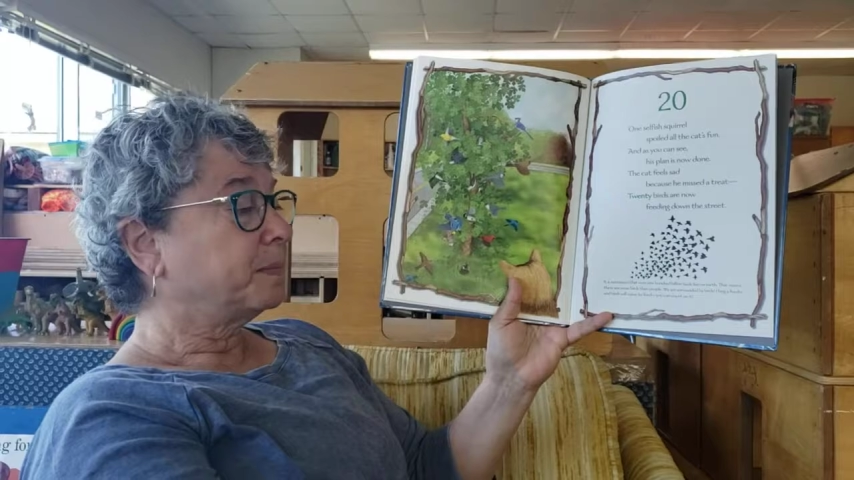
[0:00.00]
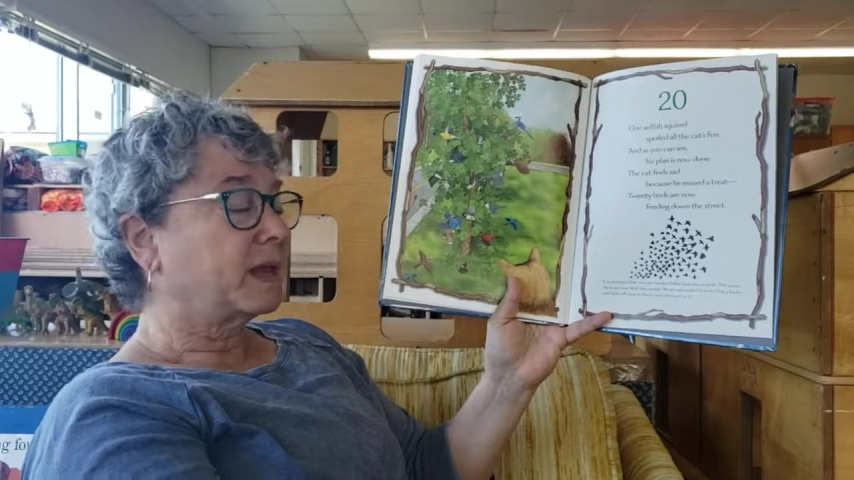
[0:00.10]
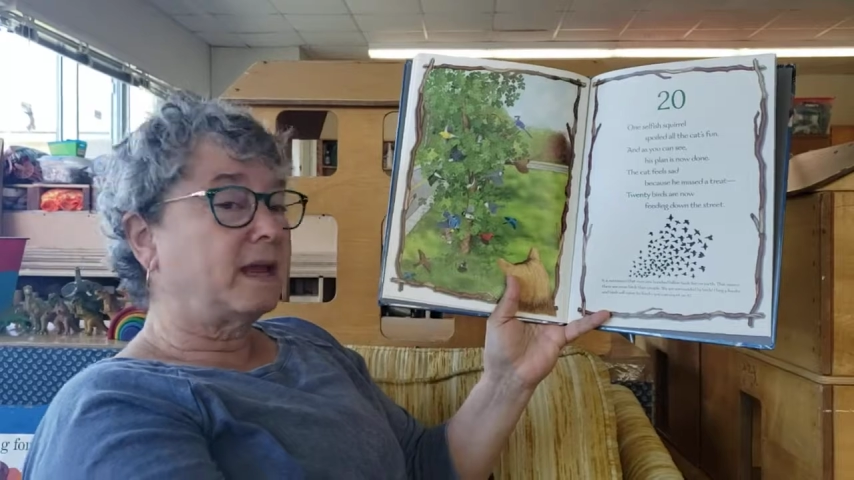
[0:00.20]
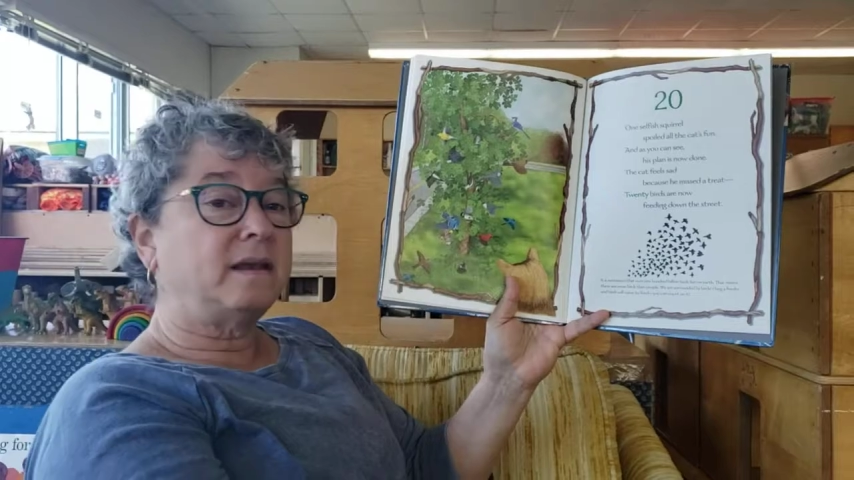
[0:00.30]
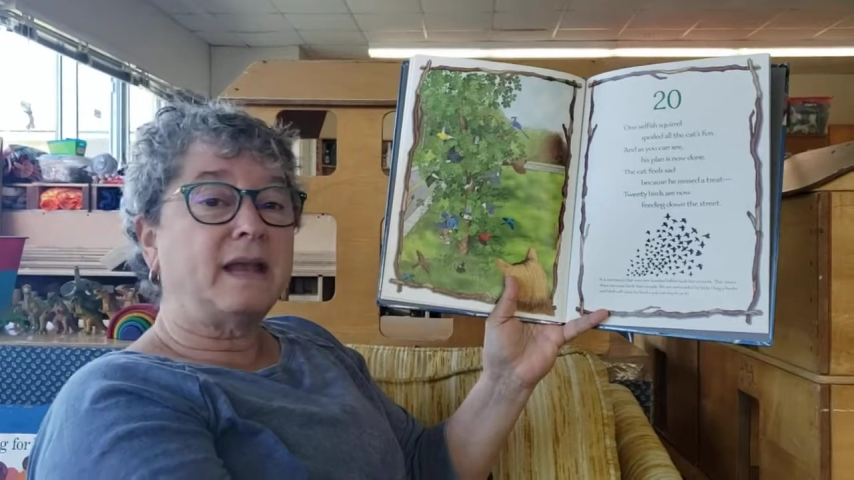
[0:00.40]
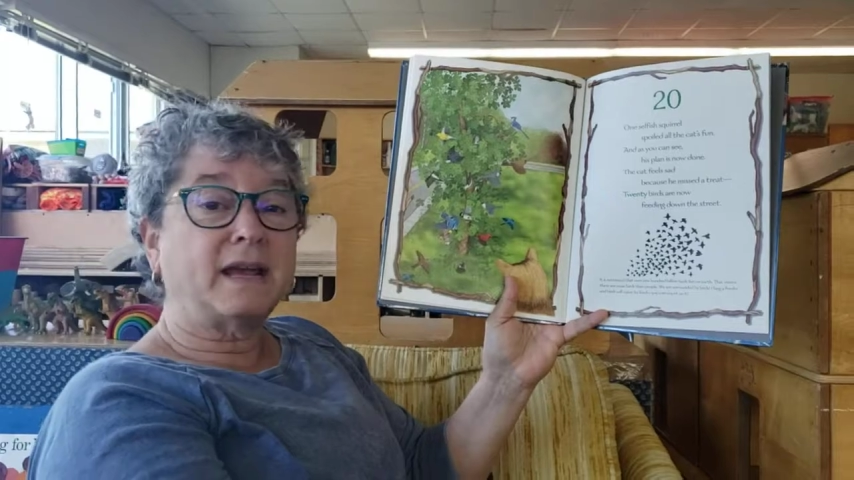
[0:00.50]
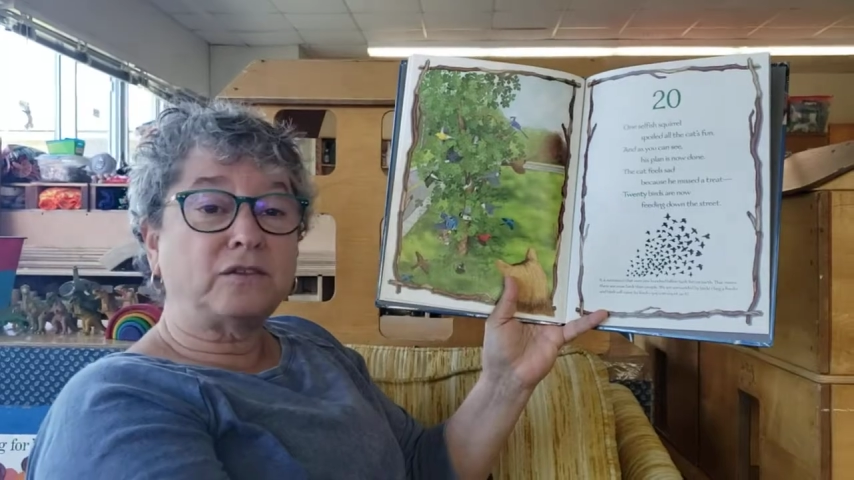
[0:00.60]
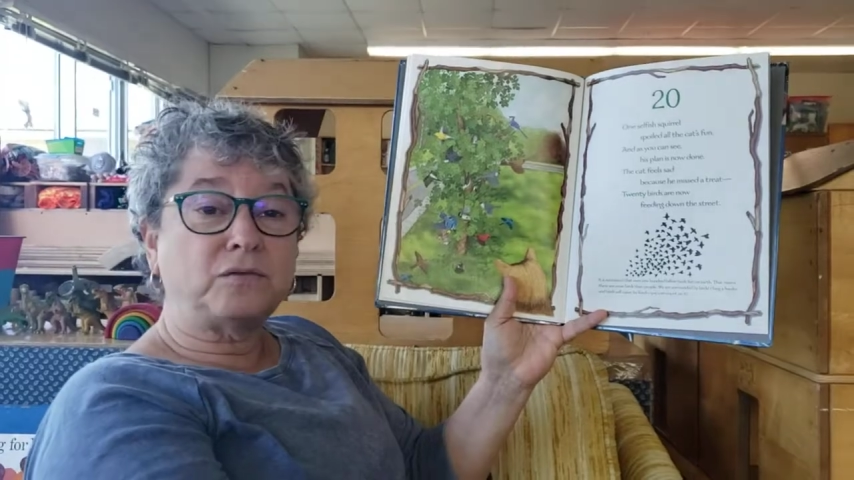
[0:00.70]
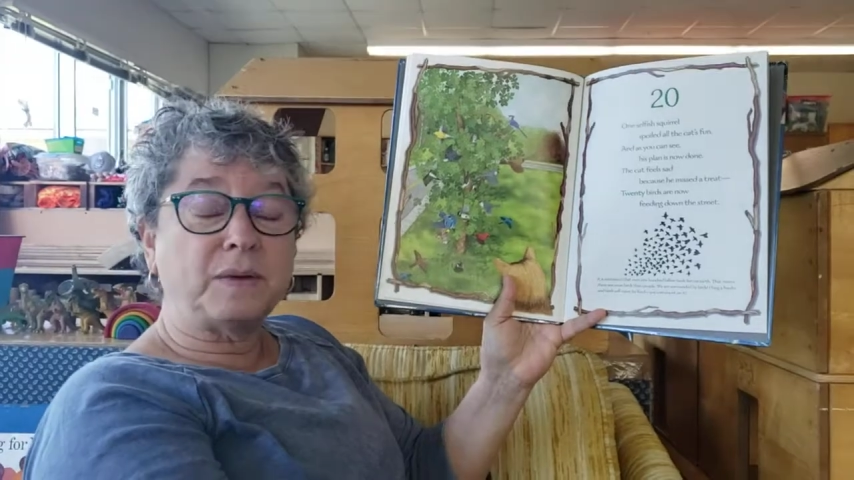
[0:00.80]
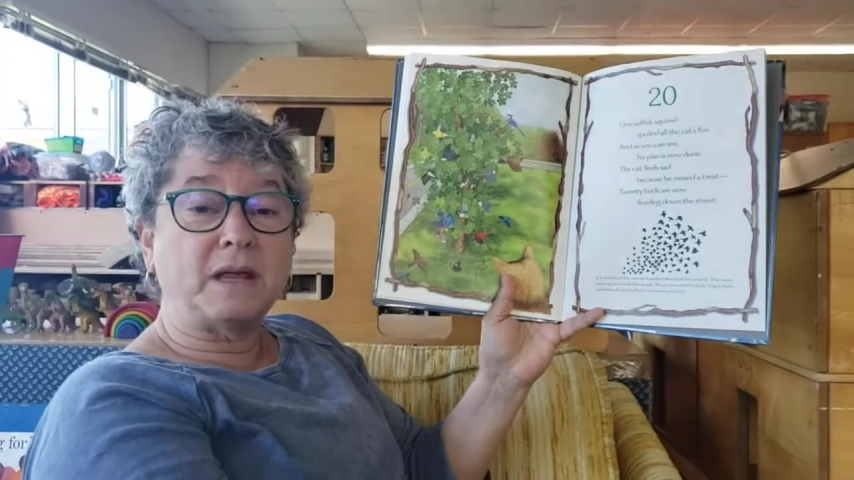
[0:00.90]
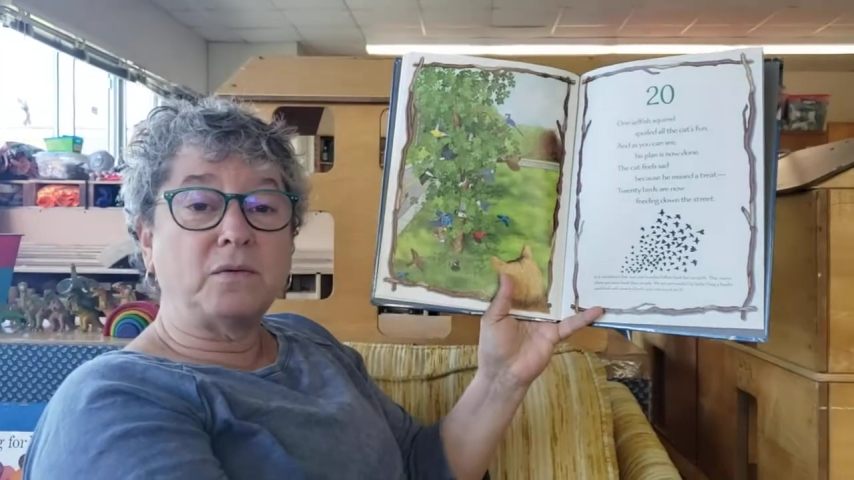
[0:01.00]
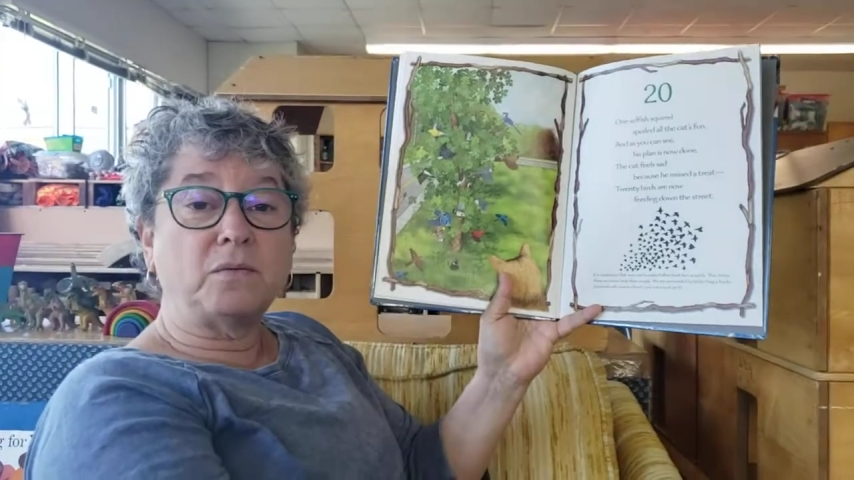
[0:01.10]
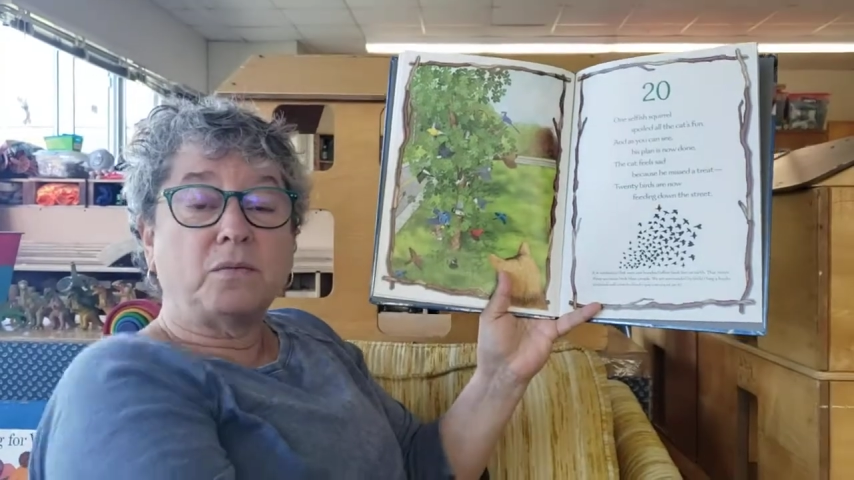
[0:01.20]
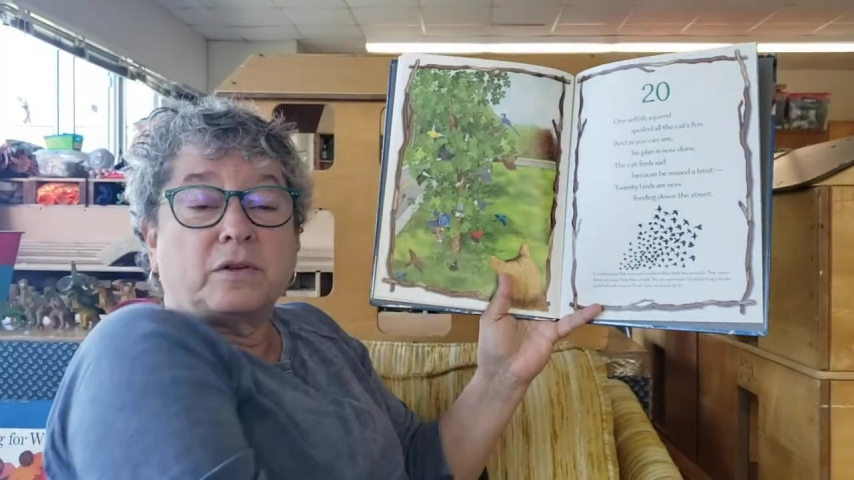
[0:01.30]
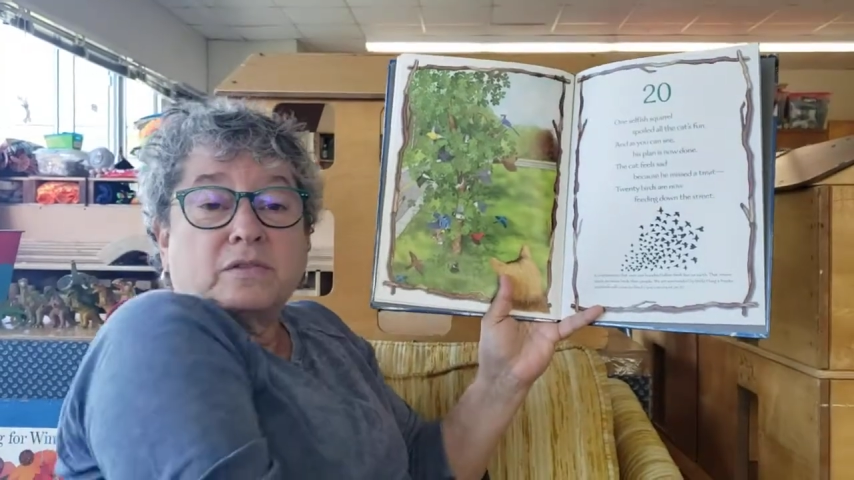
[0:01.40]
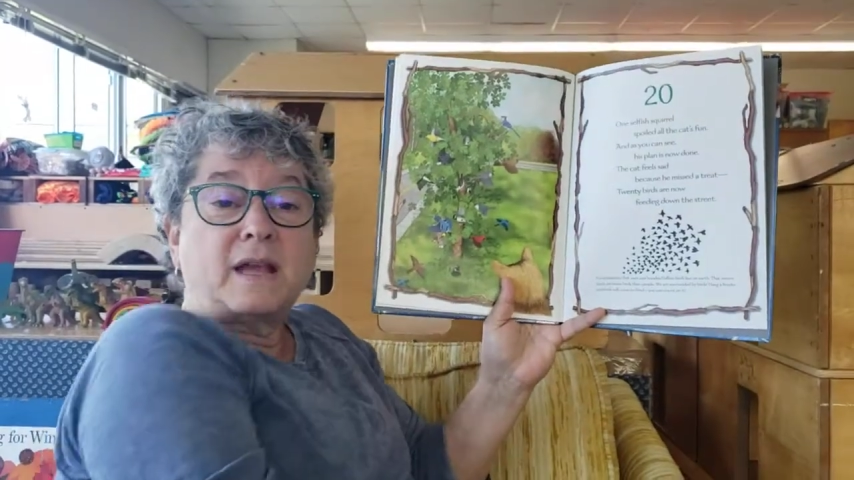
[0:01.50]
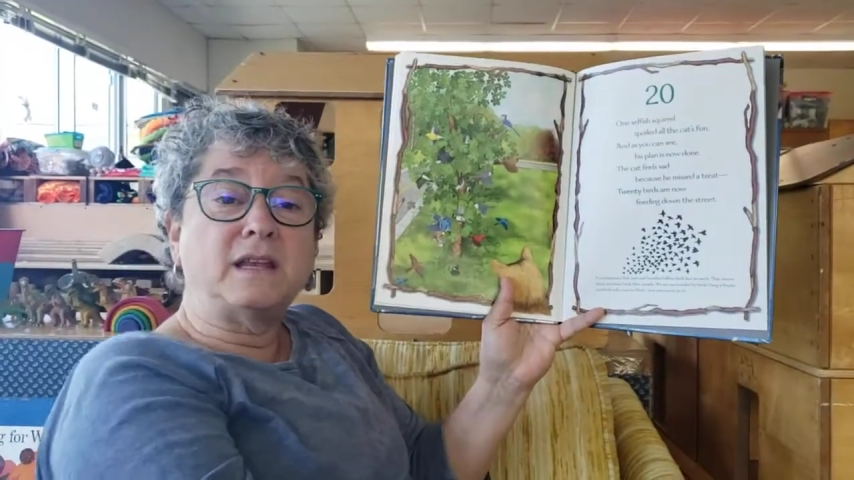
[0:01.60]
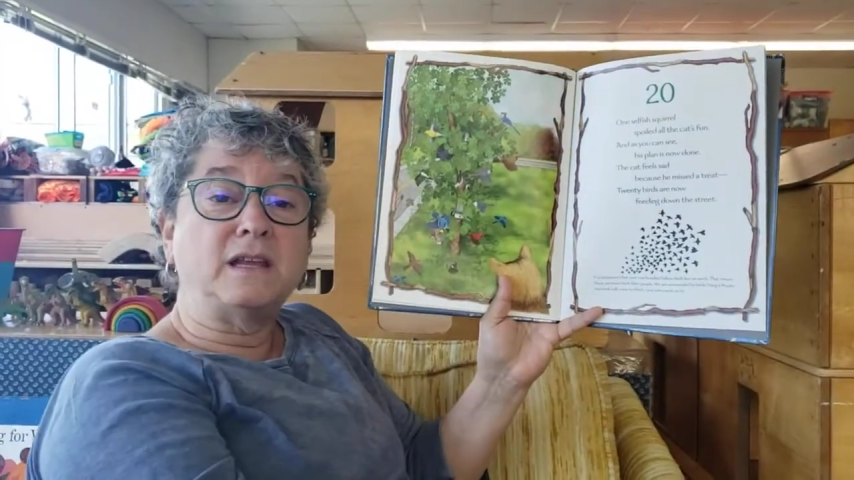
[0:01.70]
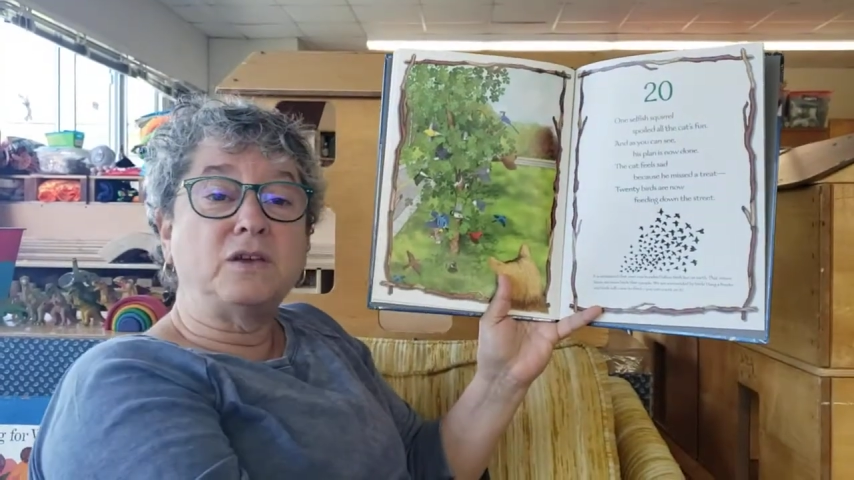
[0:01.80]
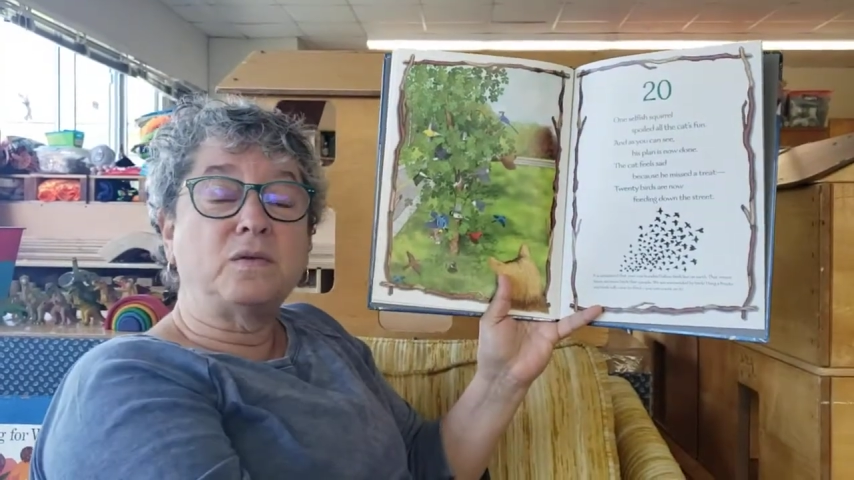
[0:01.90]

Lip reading: And next week, we're sending